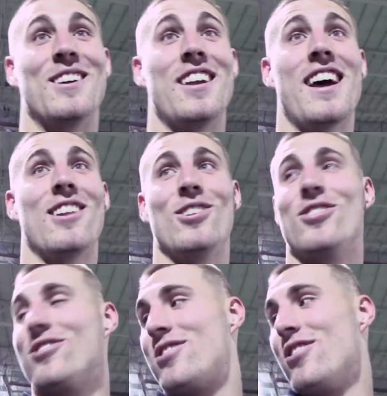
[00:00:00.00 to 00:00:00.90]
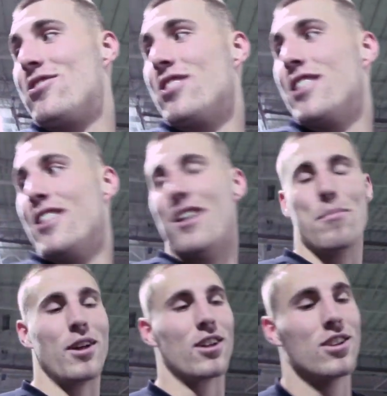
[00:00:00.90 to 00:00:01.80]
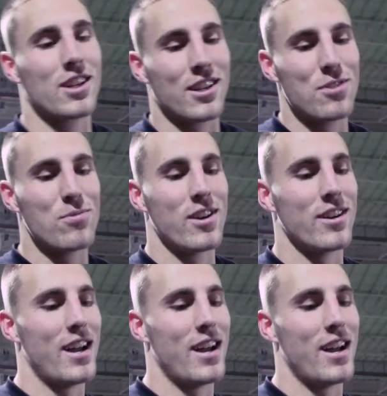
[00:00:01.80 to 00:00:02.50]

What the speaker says: Yeah, literally, seriously. I'll be like, look, you wear it